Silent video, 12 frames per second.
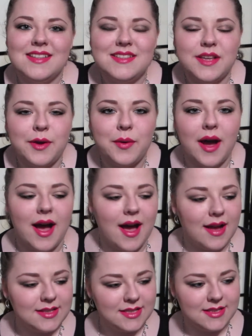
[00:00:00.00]
So
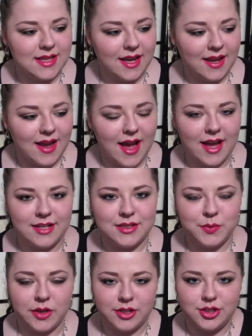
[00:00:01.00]
today I
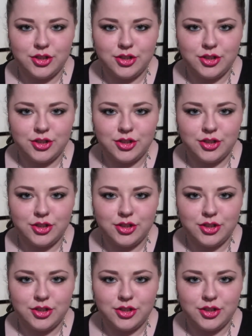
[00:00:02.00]
just wanted